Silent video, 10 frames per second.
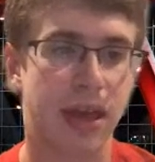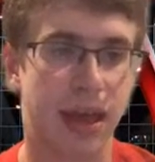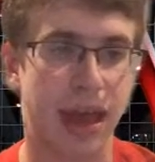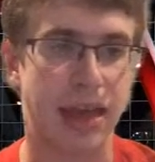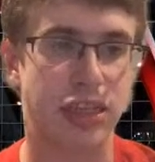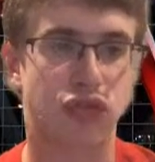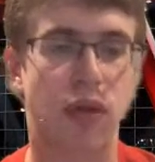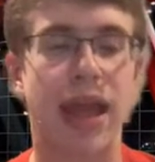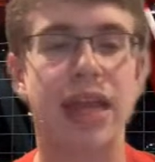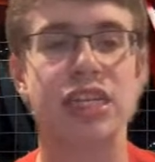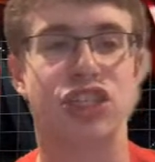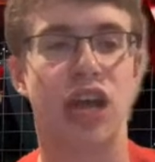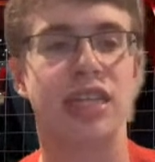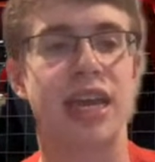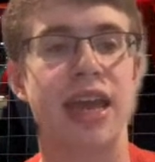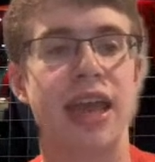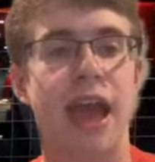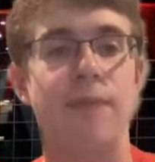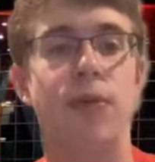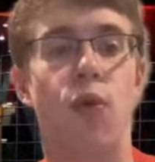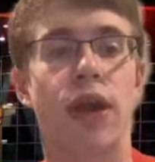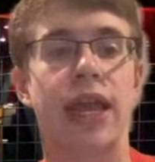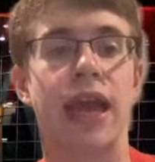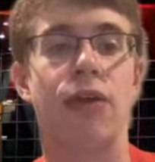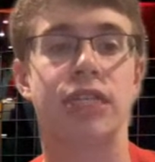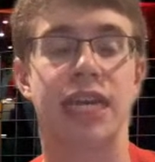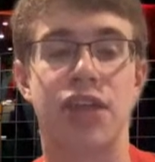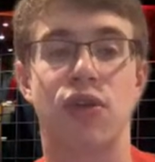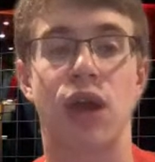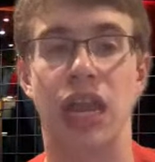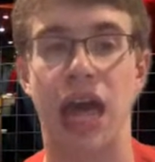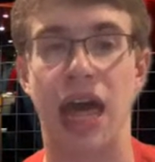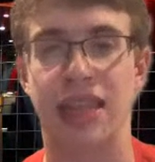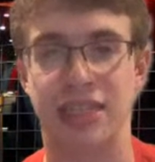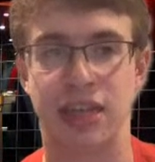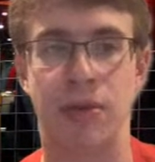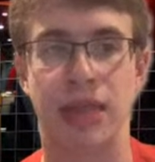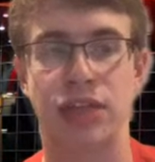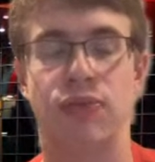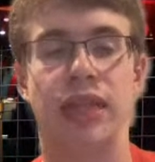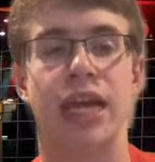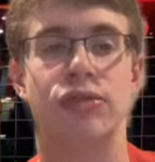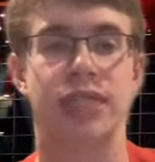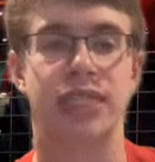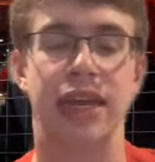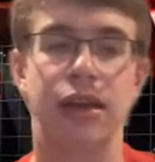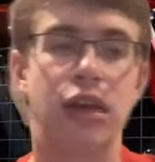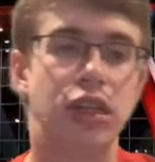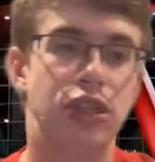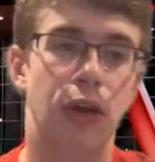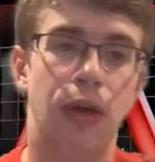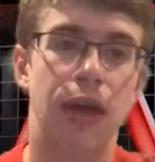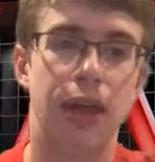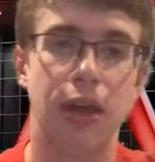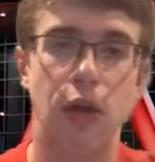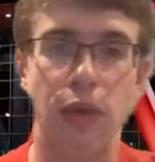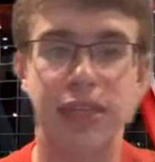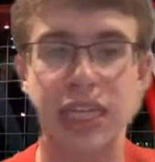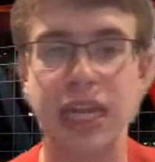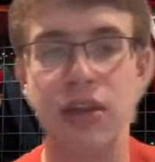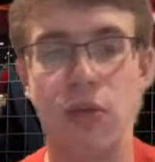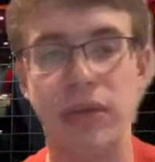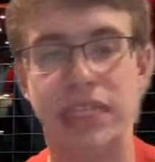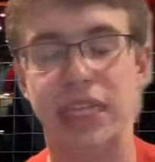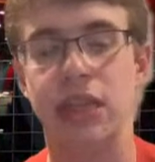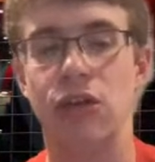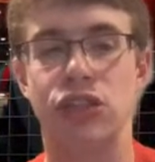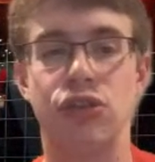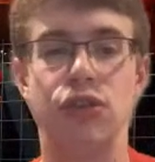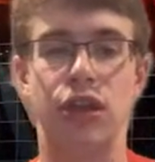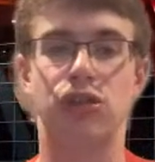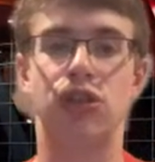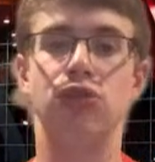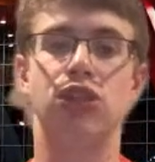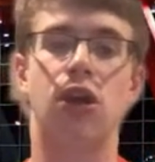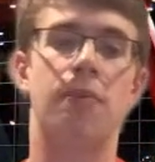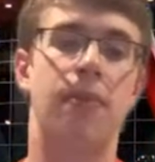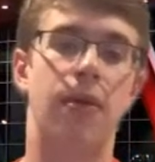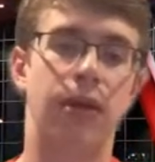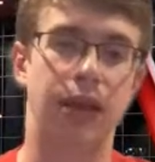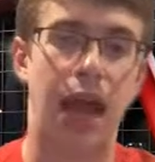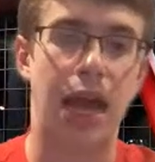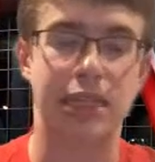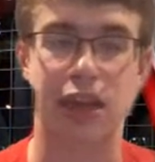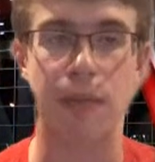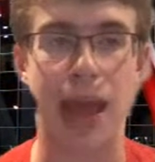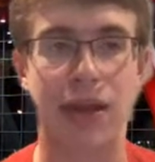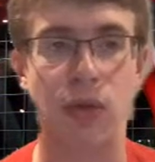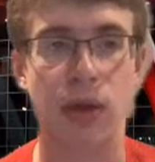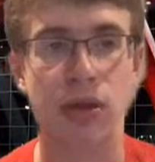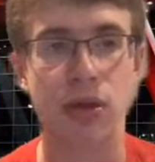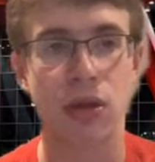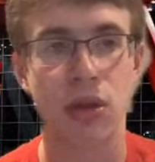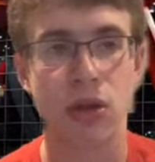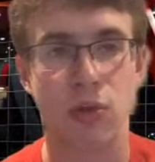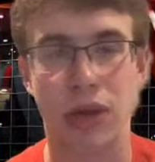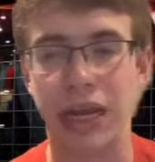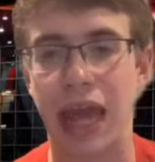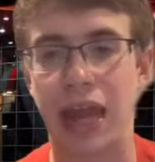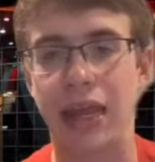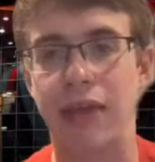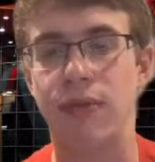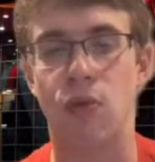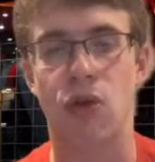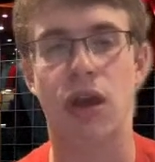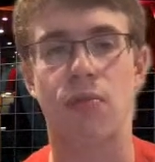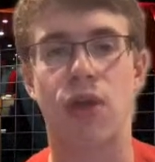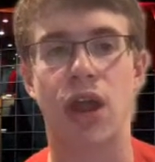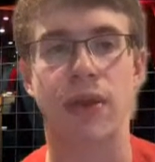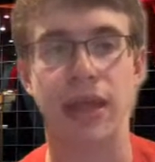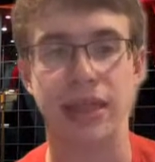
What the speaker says: And Trey and DeJounte have been working out together a lot this summer. That's what Landry said. So we've seen those our 2-star guys in our backcourt really getting even more camaraderie.